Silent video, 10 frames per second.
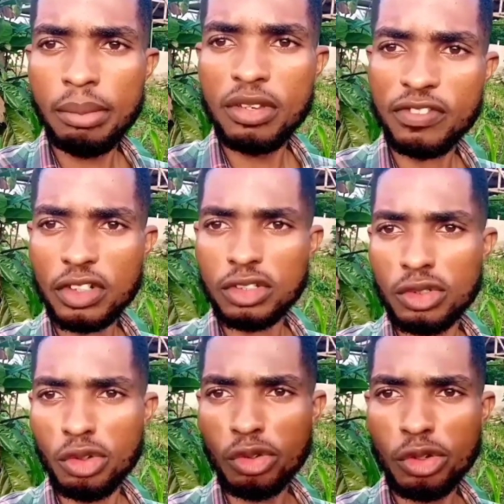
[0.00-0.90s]
Before
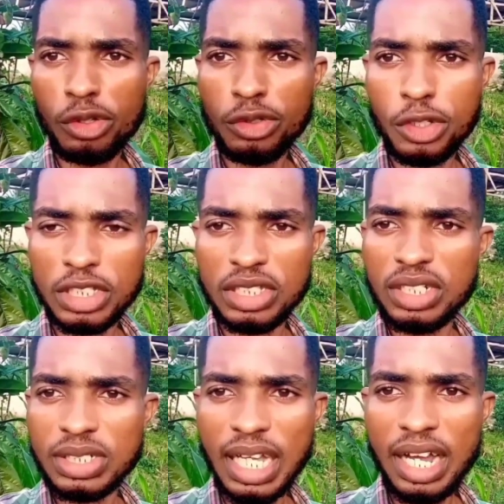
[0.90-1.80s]
you know, your
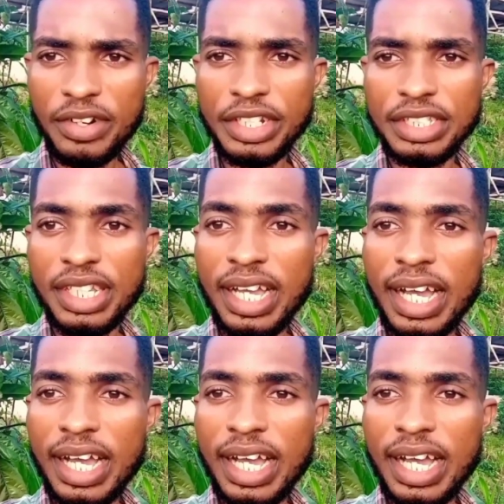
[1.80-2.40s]
snails are ready,